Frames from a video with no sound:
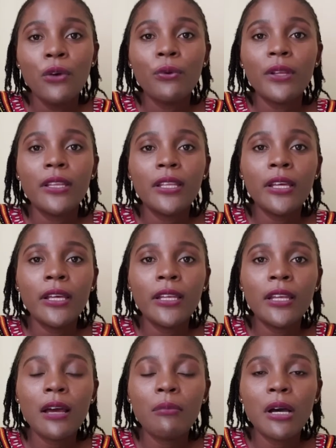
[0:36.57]

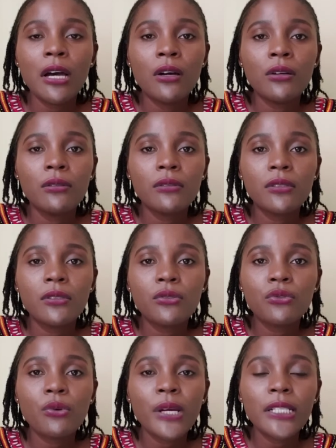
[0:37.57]
within about
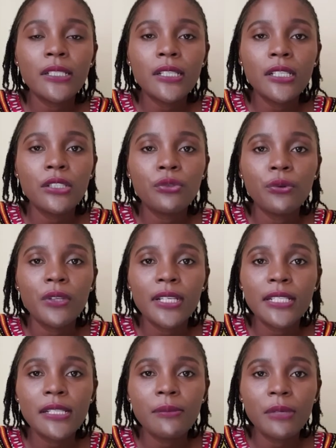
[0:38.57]
20 to
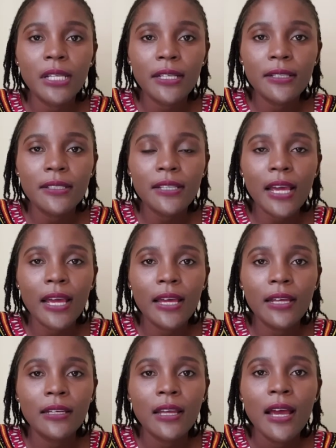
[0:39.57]
30 minutes.
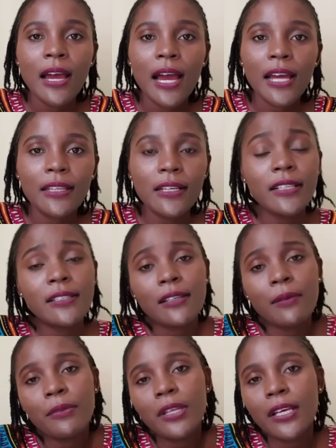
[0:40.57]
And I think it's
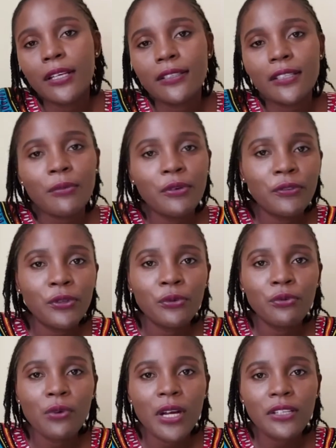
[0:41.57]
something some of you
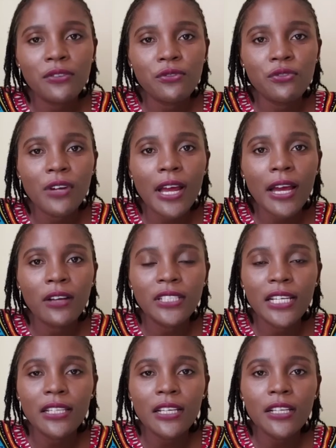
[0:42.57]
would want to try out.
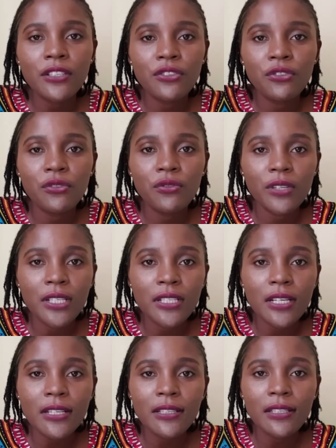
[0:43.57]
I think it's
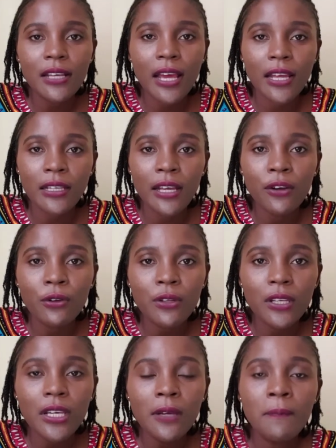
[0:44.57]
nutritious and
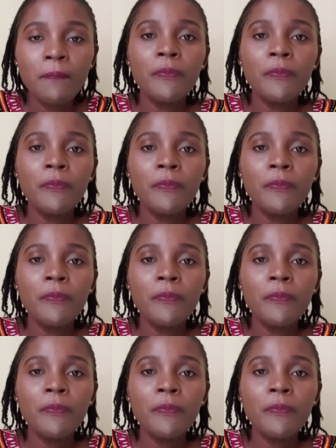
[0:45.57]
healthy.